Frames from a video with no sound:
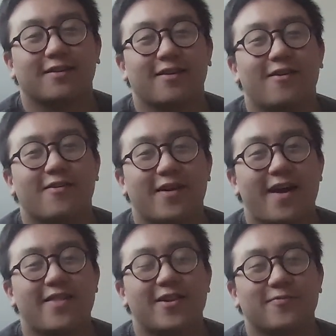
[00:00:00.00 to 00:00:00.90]
oh,
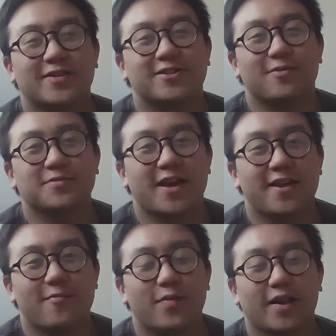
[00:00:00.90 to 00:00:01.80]
and then we jump scared
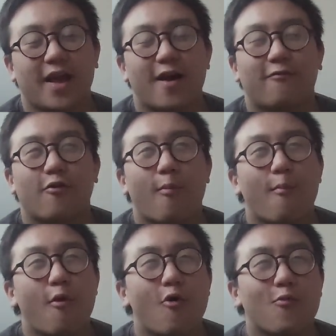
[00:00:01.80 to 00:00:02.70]
him, but for
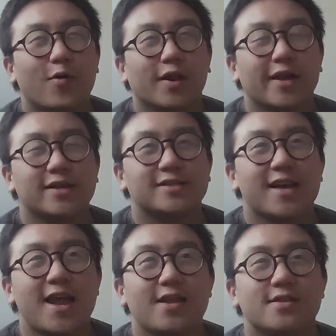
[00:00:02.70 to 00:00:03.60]
a moment he
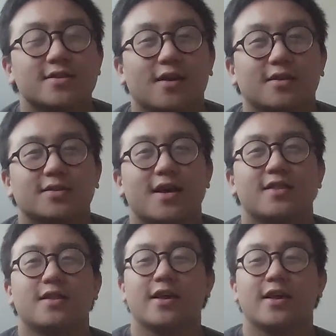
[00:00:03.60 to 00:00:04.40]
stared into the sunset,